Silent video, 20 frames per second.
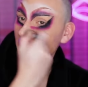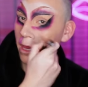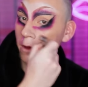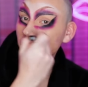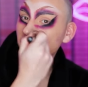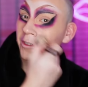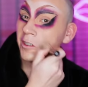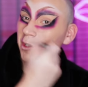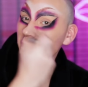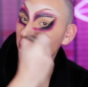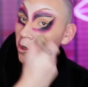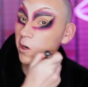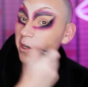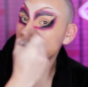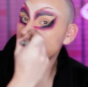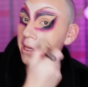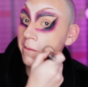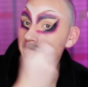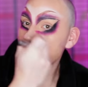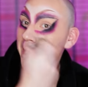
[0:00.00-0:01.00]
it was a
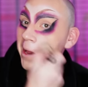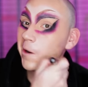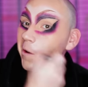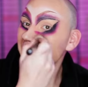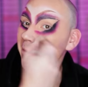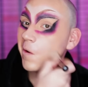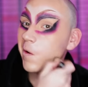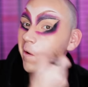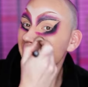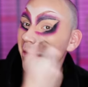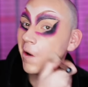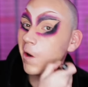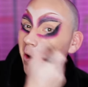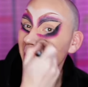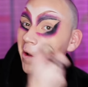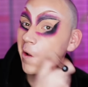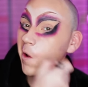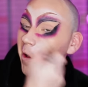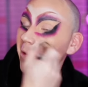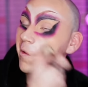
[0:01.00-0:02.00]
choice I made.
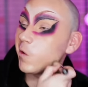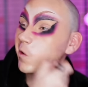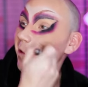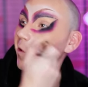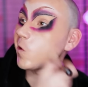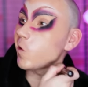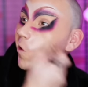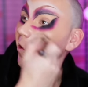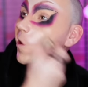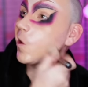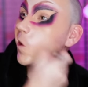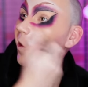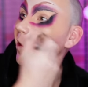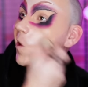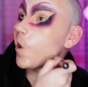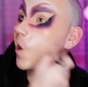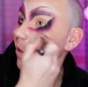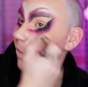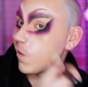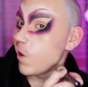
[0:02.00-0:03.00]
It was a choice
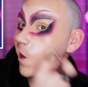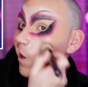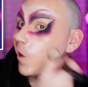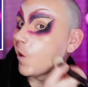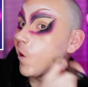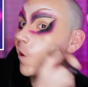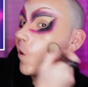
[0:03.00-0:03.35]
I made.